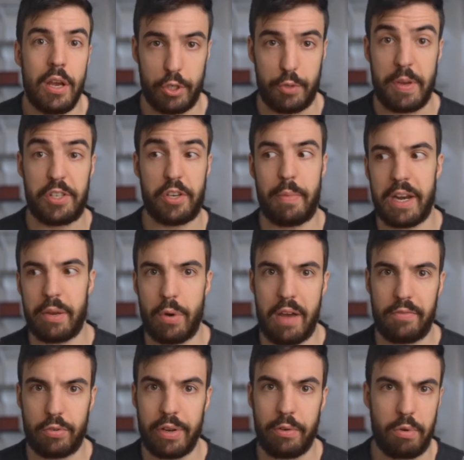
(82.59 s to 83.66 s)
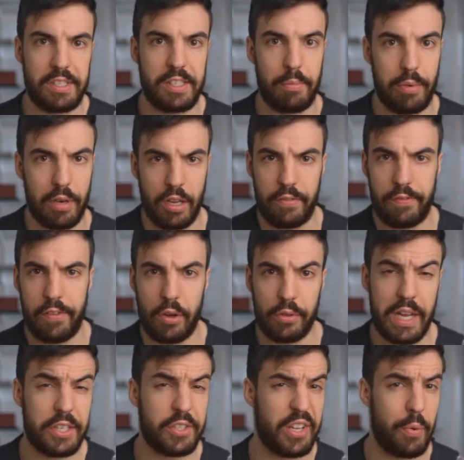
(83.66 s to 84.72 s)
which means your body will have to increase the blood flow
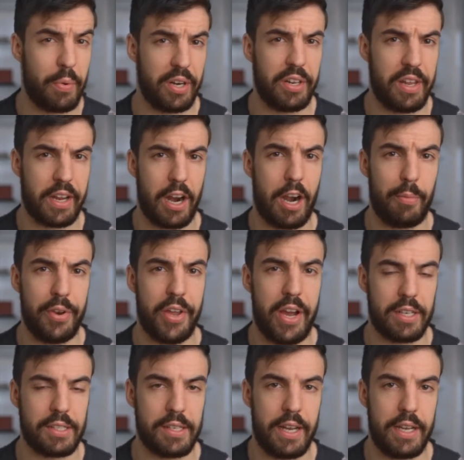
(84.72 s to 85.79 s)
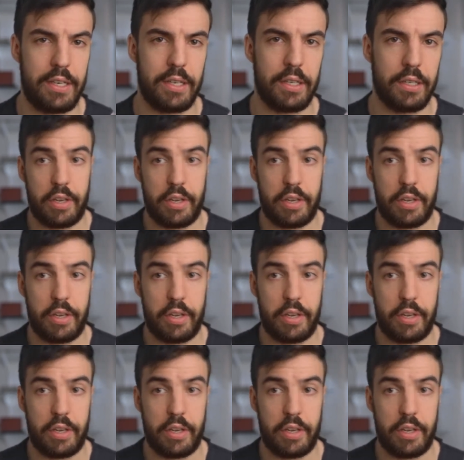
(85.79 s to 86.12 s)
there to get rid of the carbon dioxide.